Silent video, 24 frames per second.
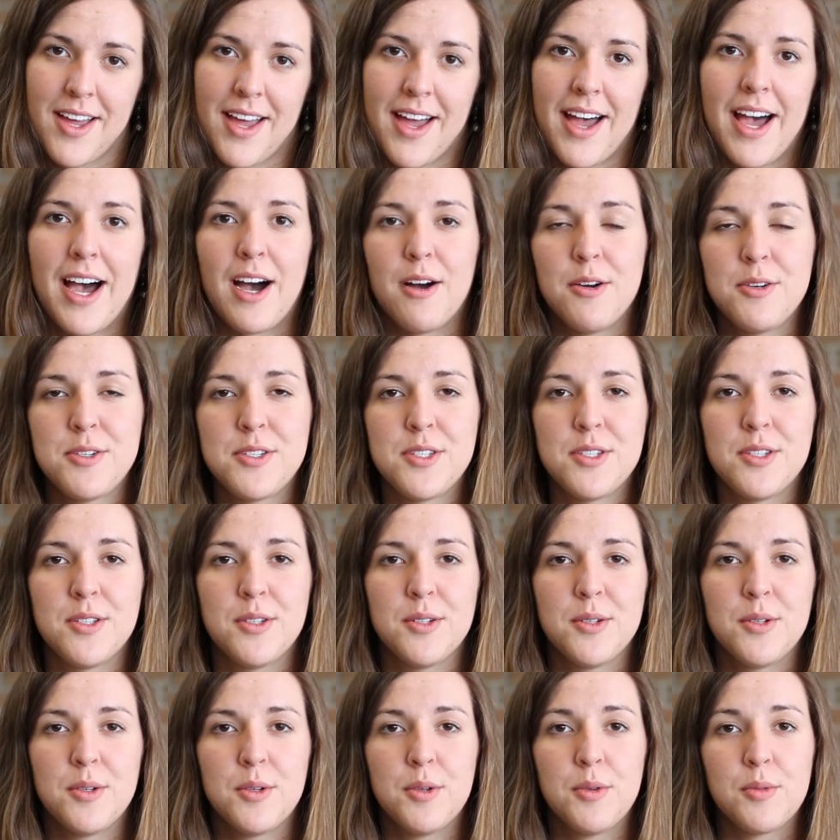how
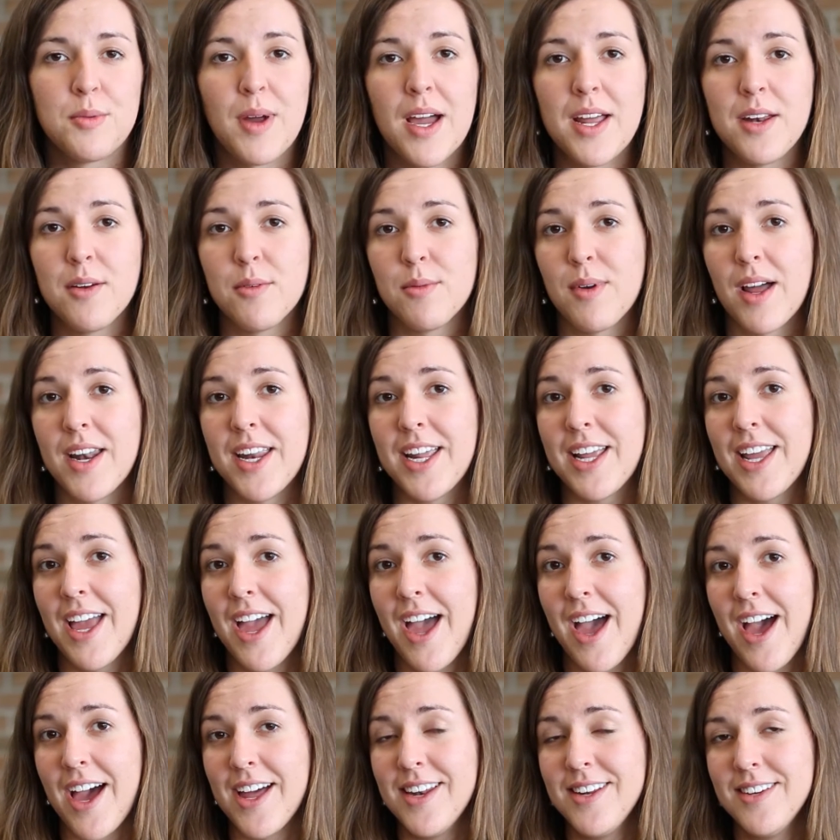to write a running
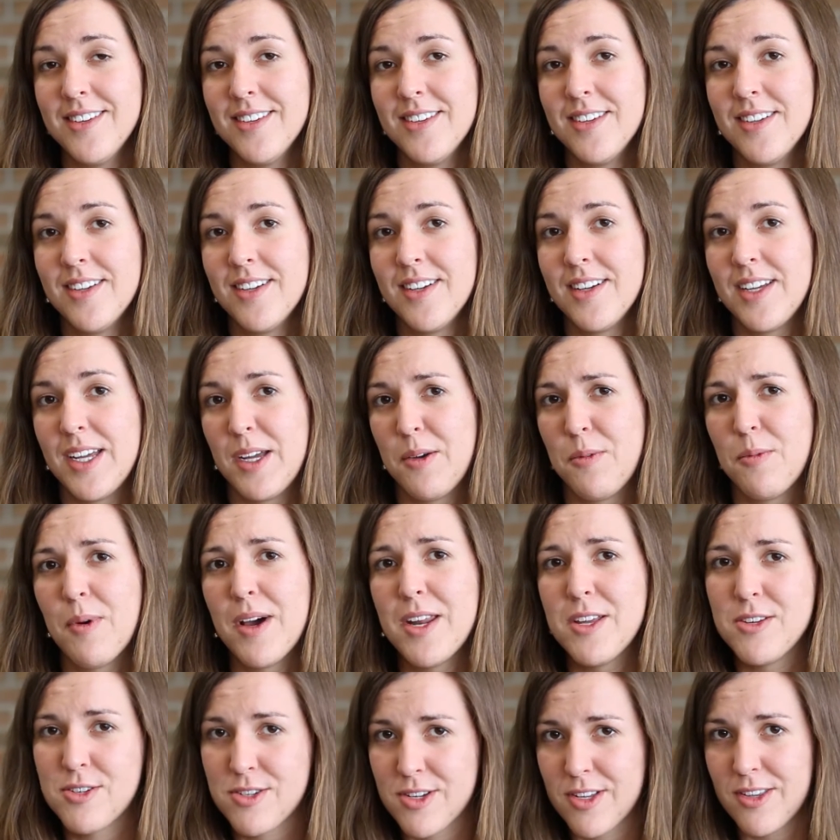head, and what
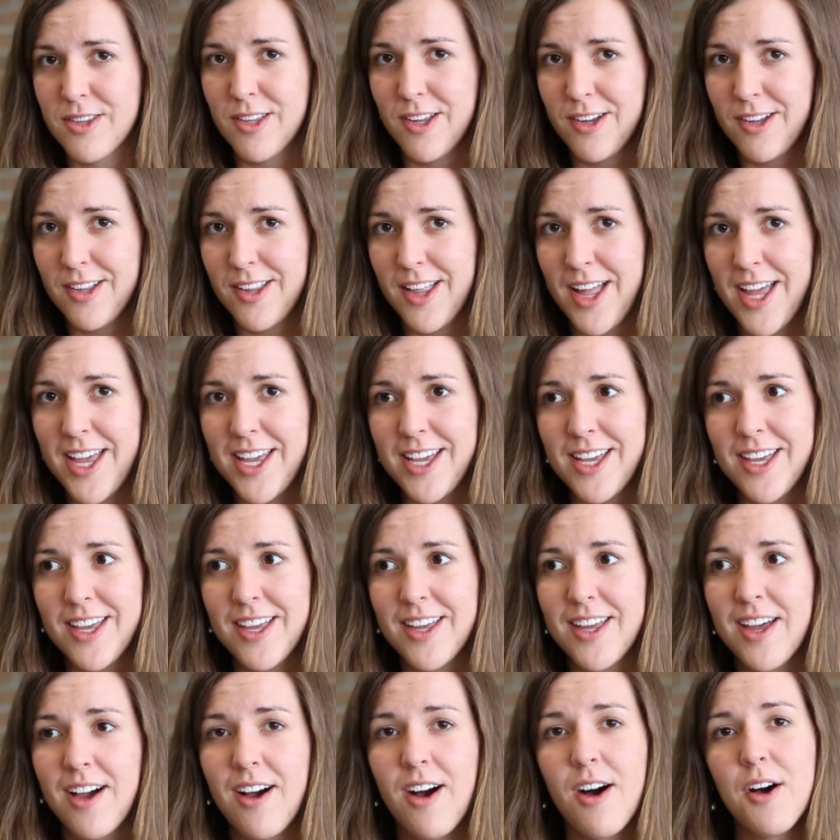it should look like,
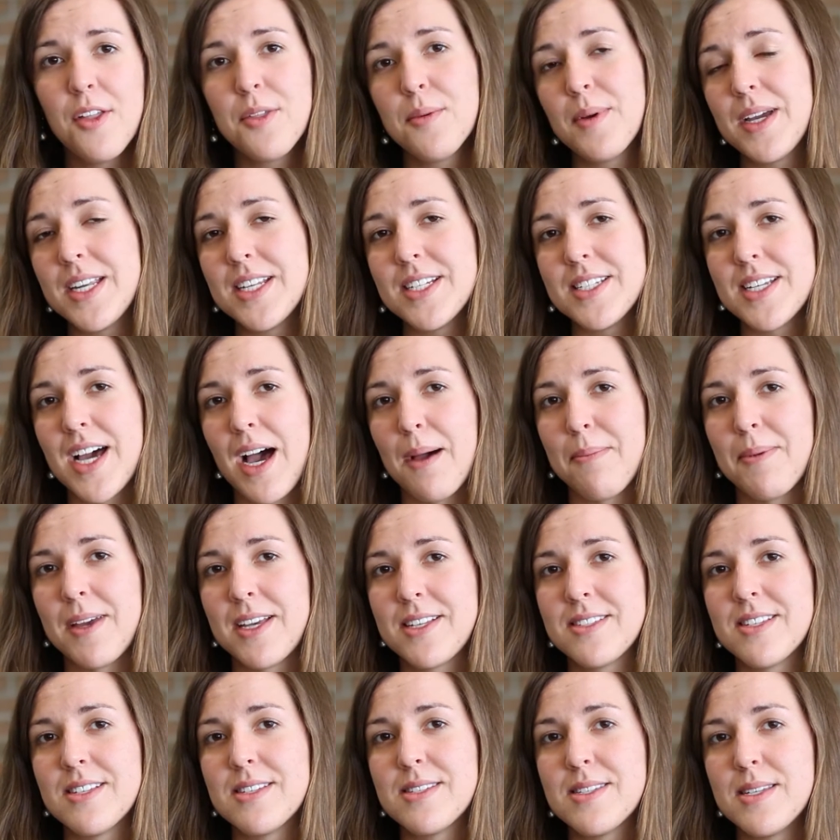all the way to
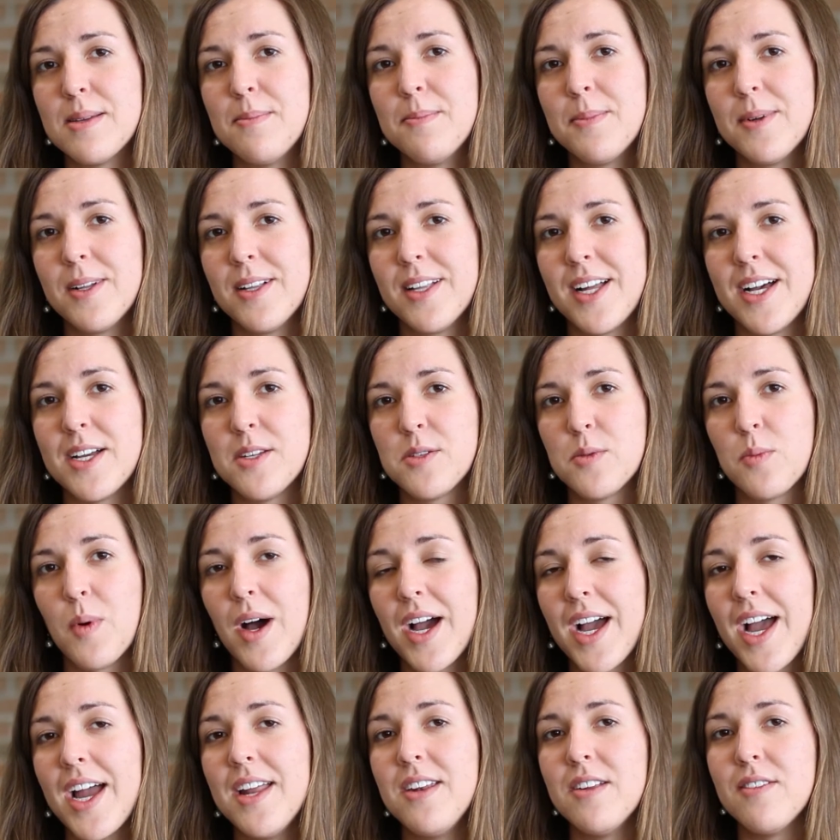topics as simple as
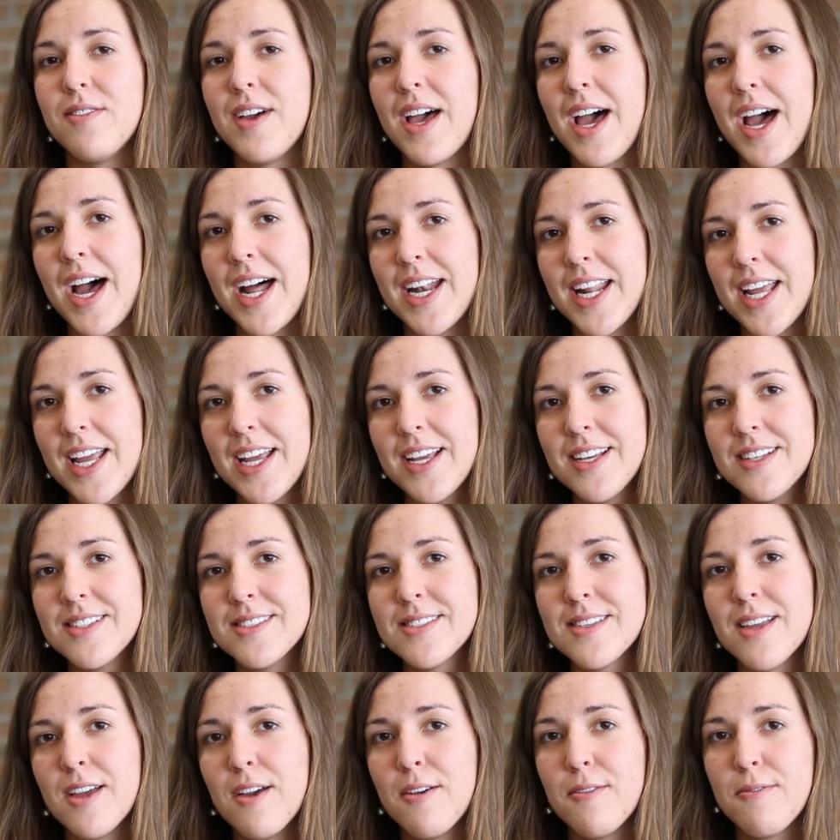what kind of
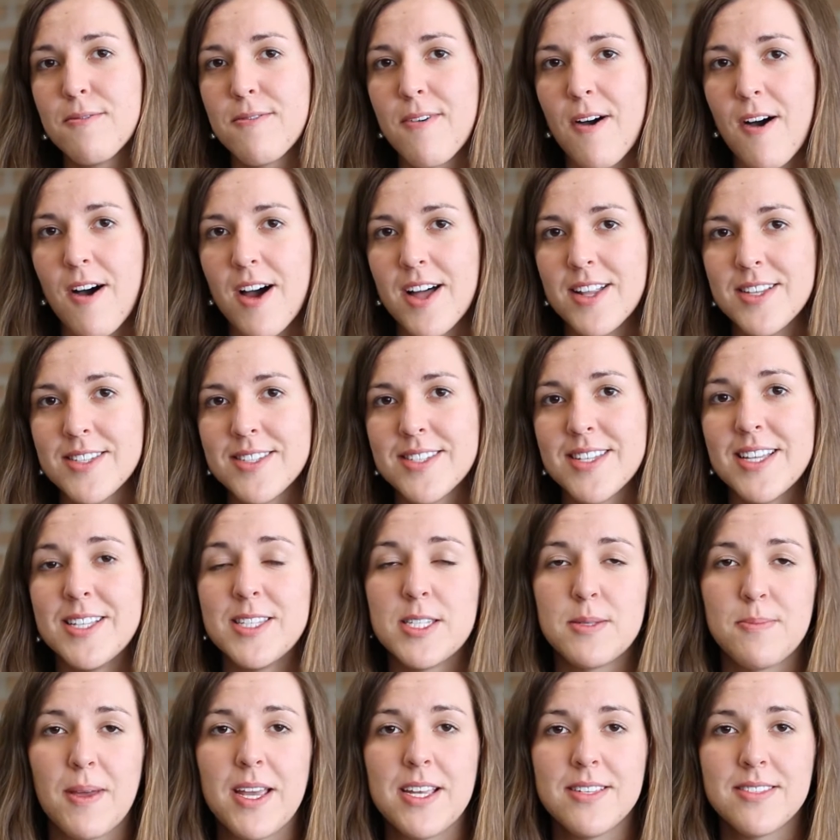headings, fonts, and
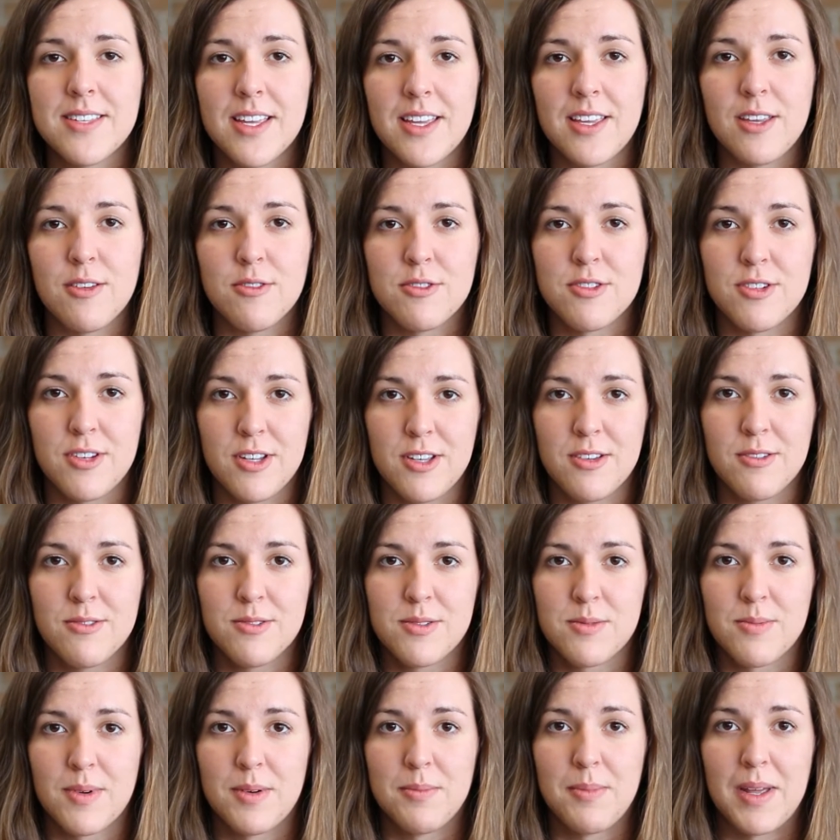spacing you should
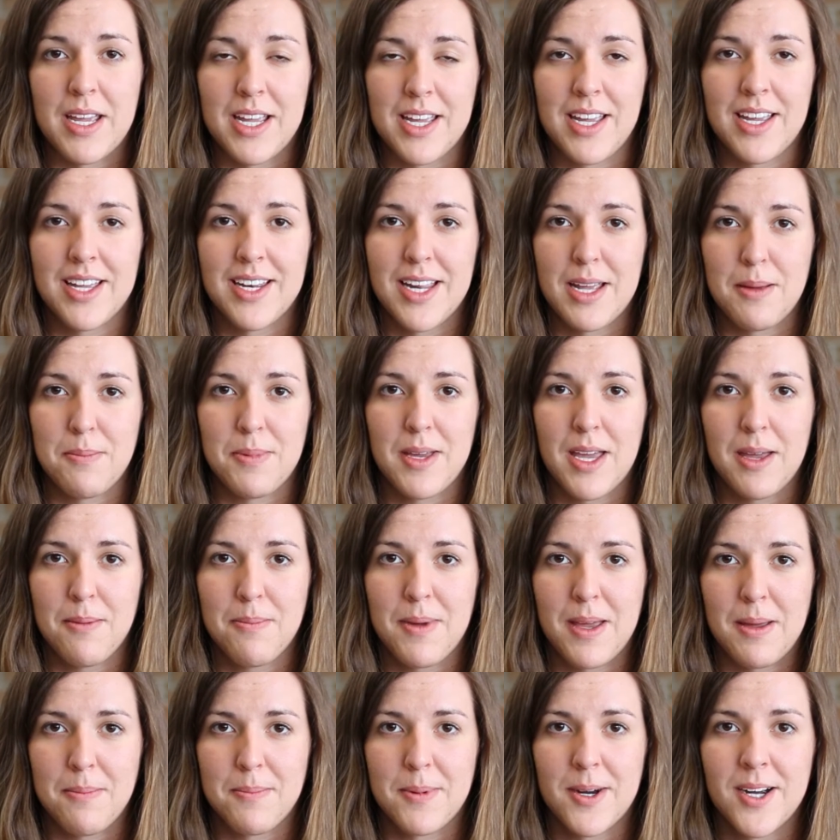use when making an APA
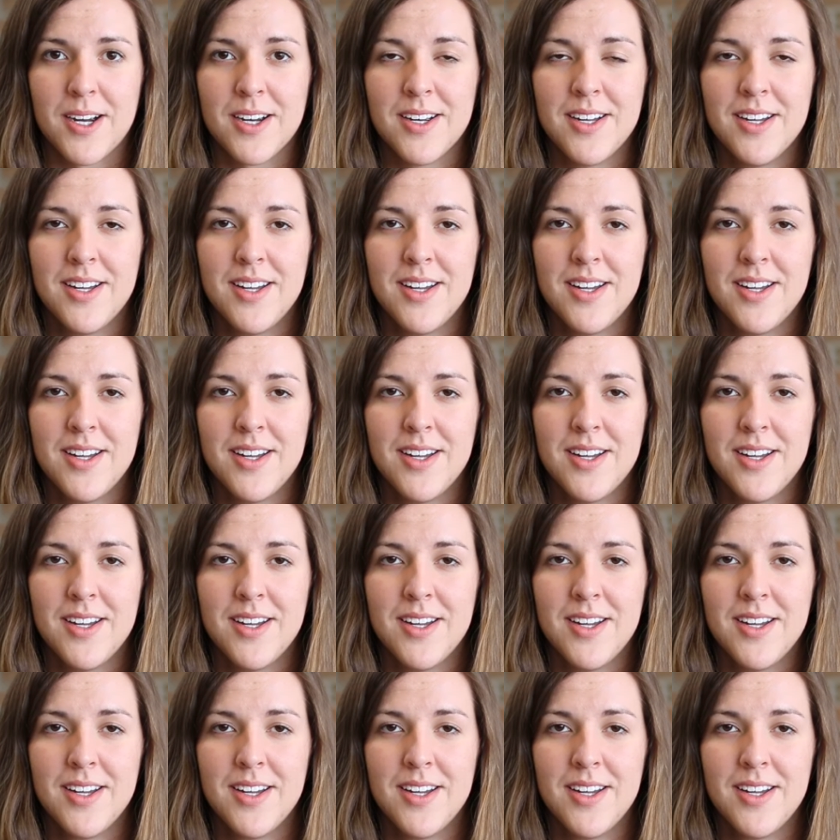paper.